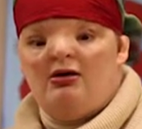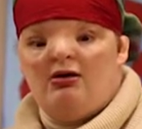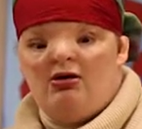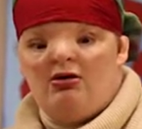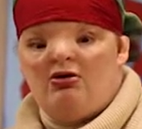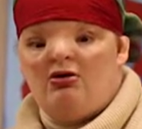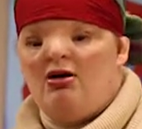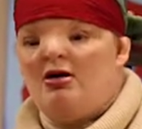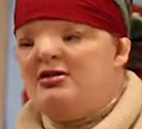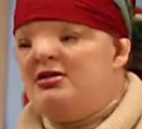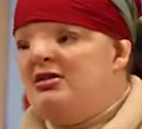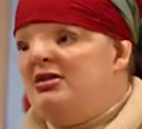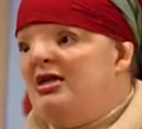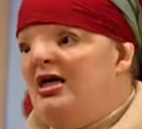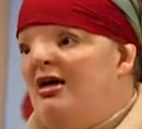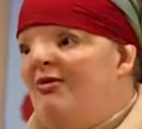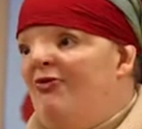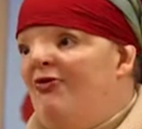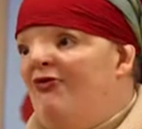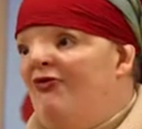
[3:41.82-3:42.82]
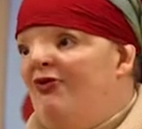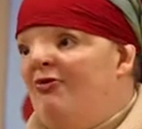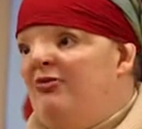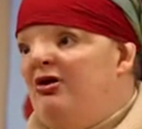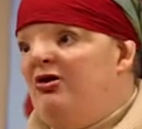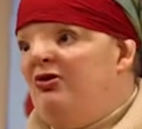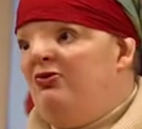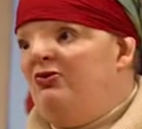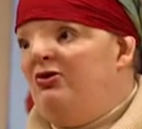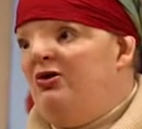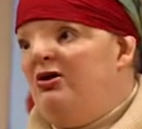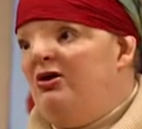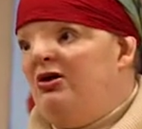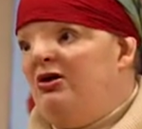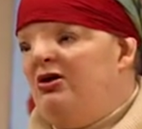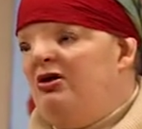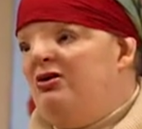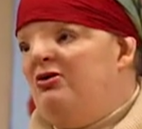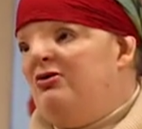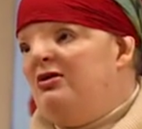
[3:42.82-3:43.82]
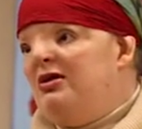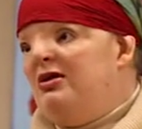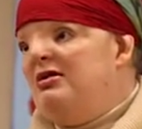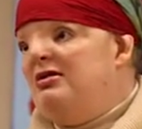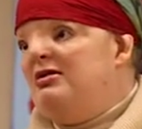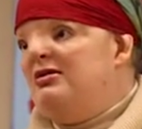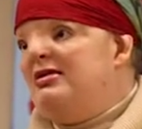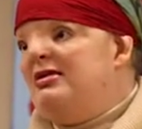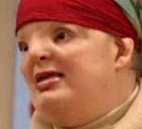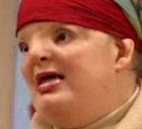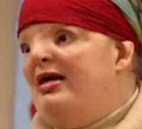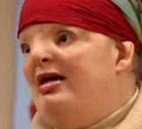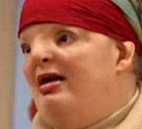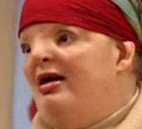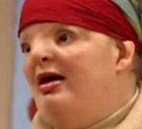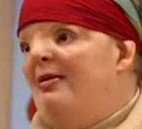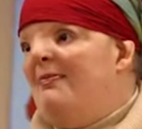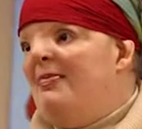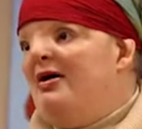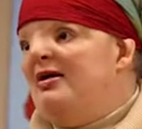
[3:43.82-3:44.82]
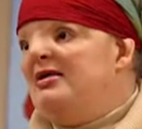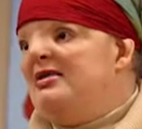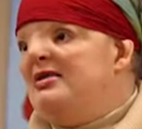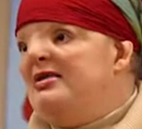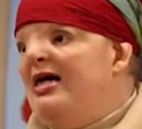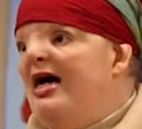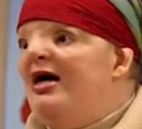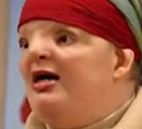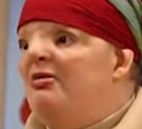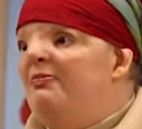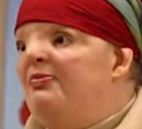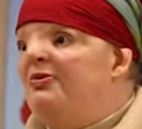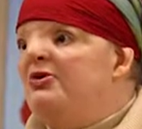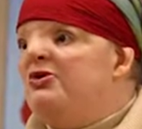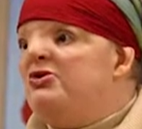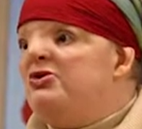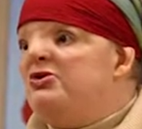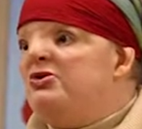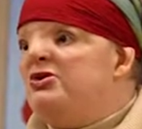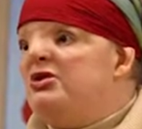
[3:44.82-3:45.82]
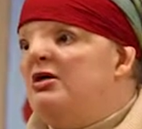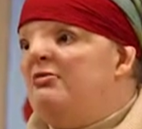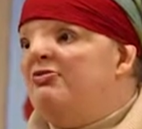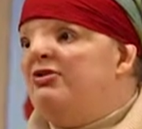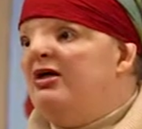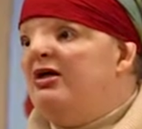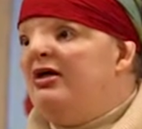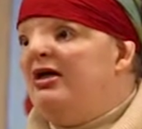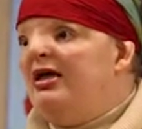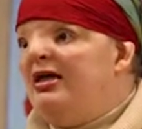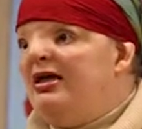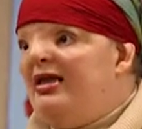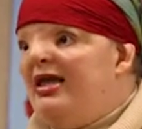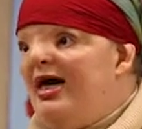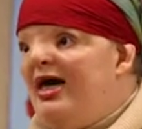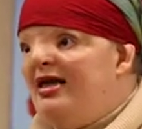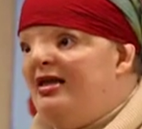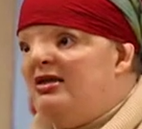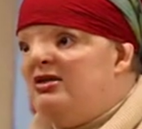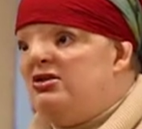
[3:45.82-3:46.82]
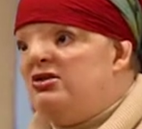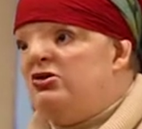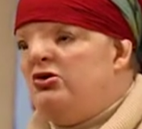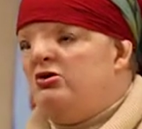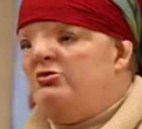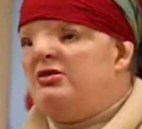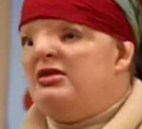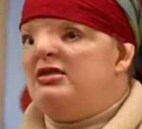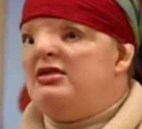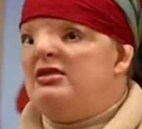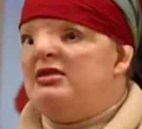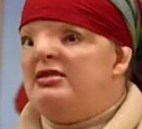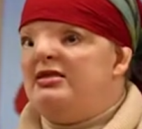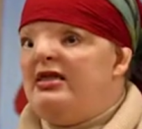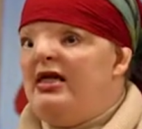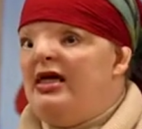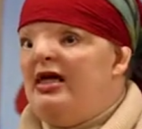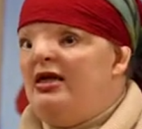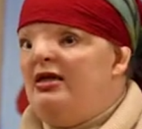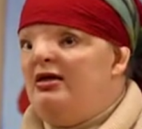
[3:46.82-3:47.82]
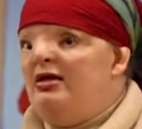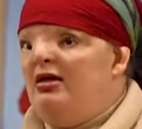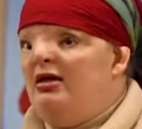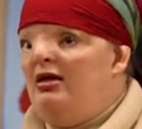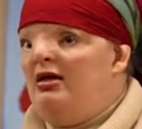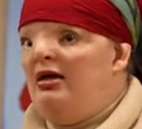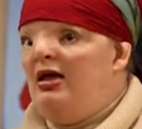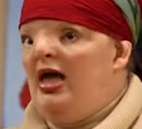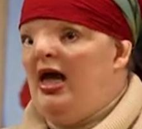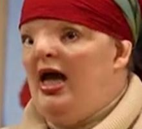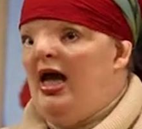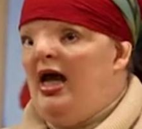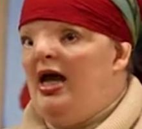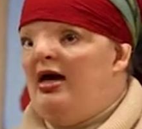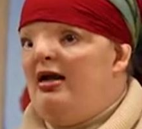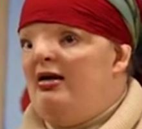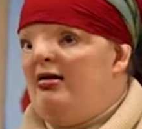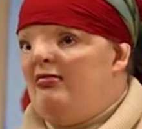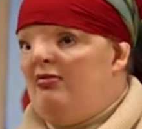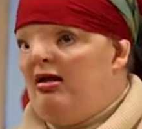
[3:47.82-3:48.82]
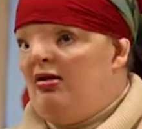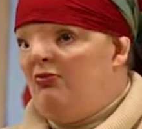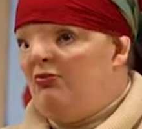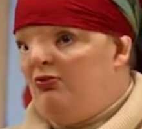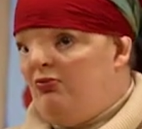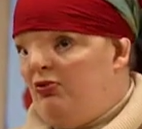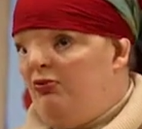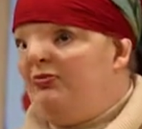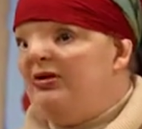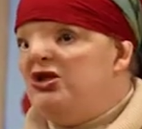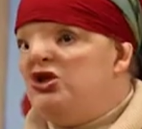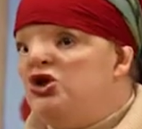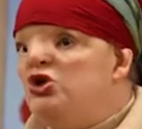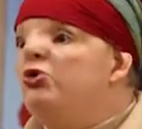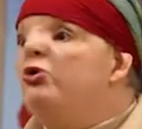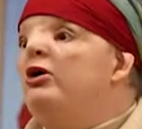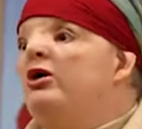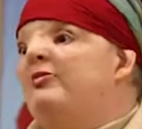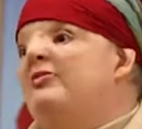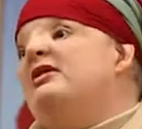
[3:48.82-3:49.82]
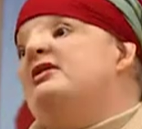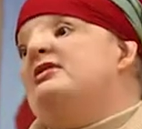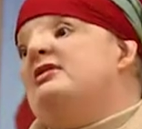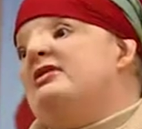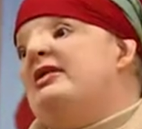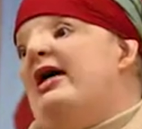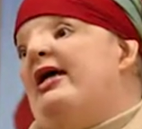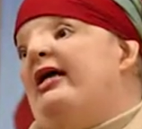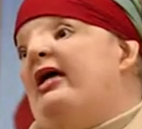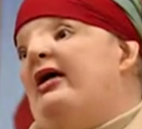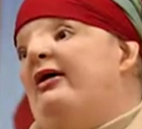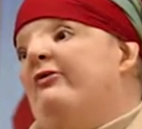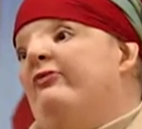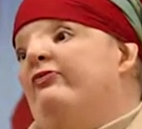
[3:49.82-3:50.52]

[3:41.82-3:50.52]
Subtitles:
across the table from you, you can set it up on a stack of books or something like that, and it serves as a stand, and it will be sure to be steady.